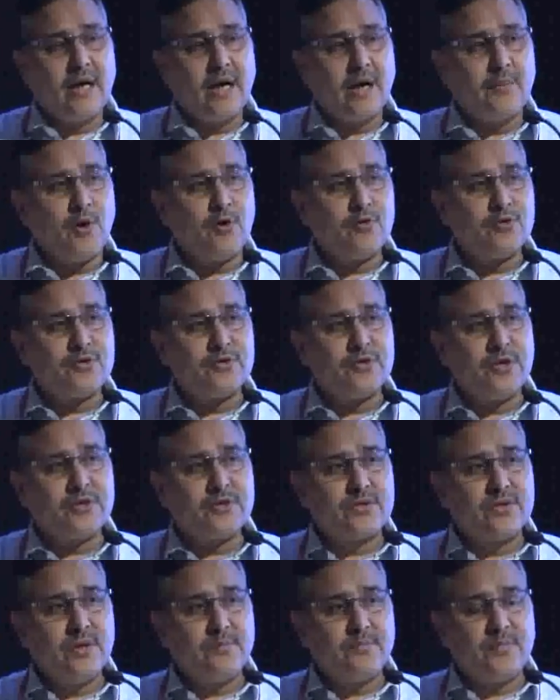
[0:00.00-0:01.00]
About
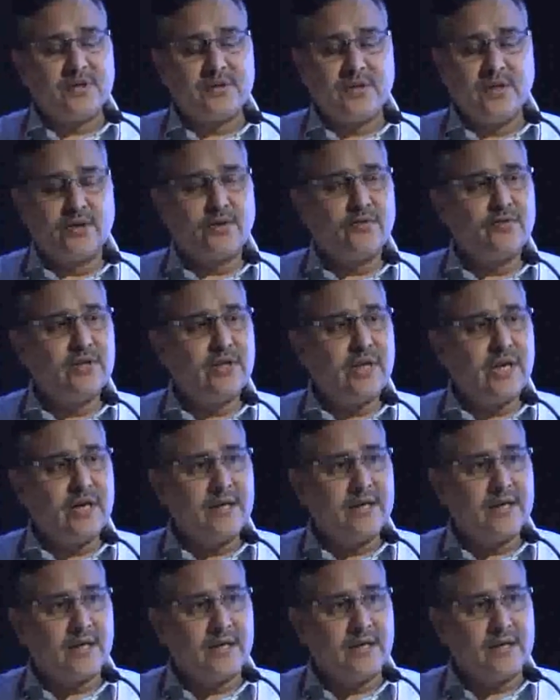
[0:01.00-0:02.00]
60% of the
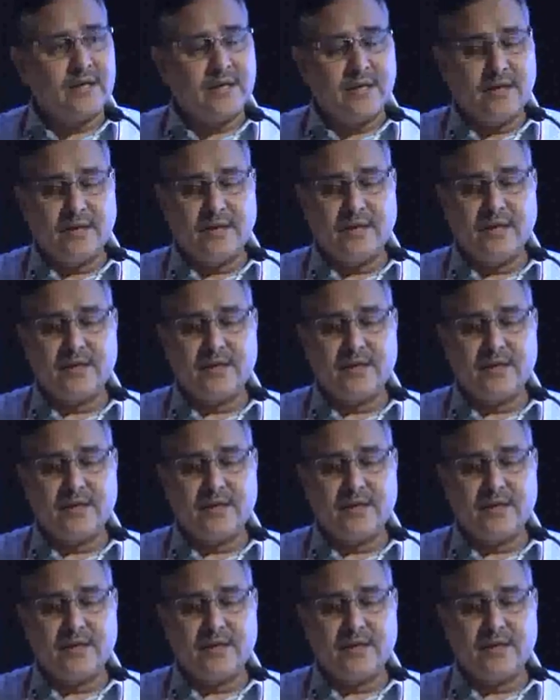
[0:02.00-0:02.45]
elderly,